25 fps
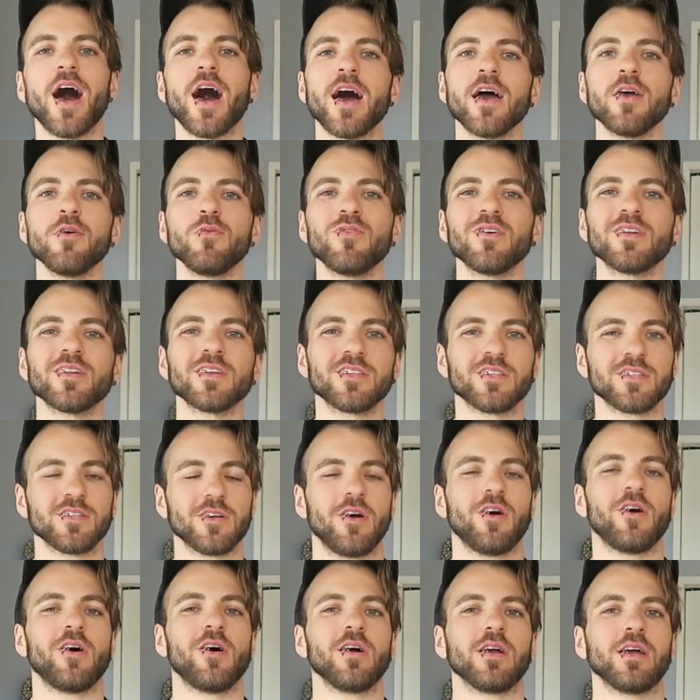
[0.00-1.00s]
I want to
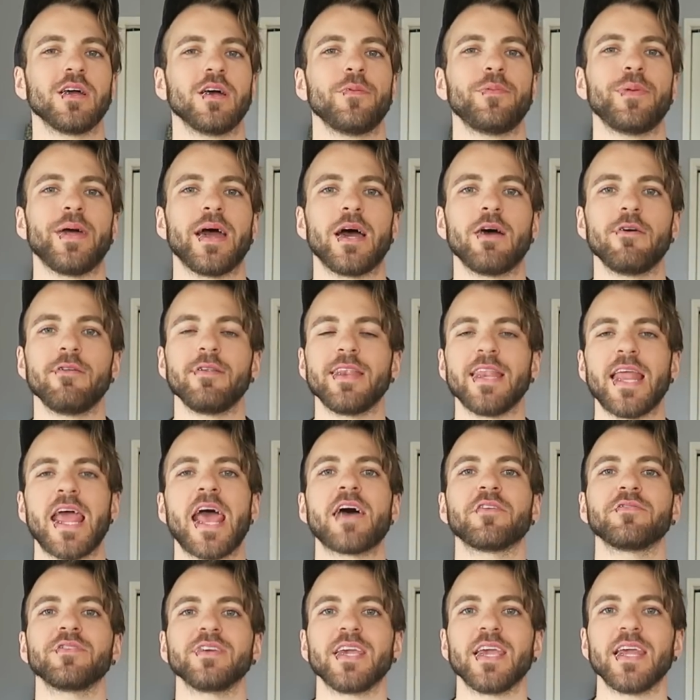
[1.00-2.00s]
talk about
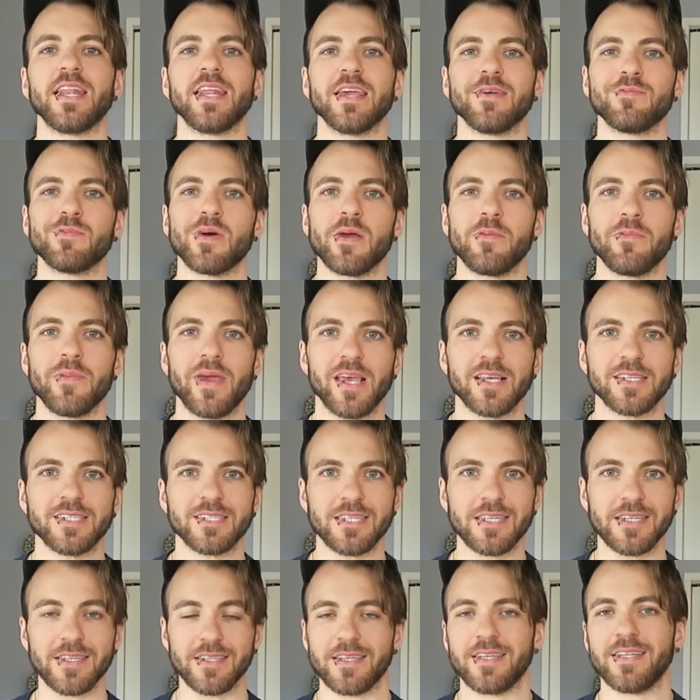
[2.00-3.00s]
navigating my
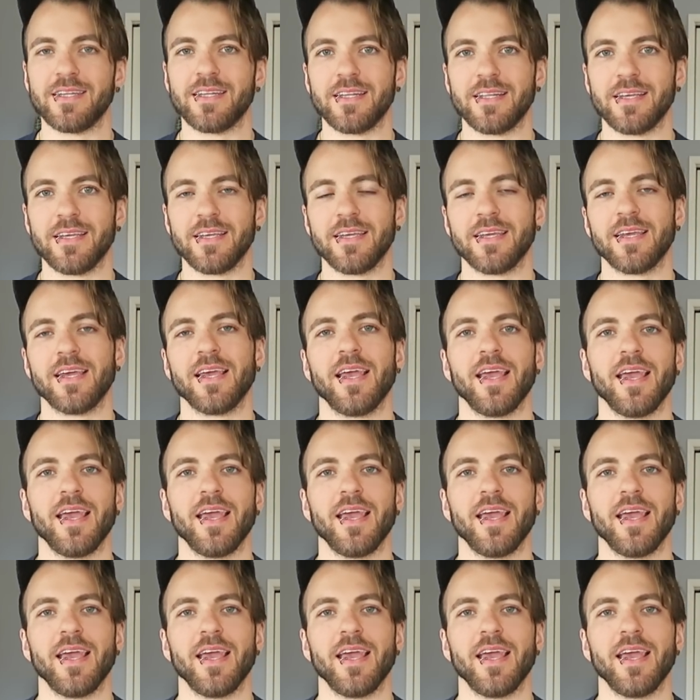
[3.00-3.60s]
masculinity.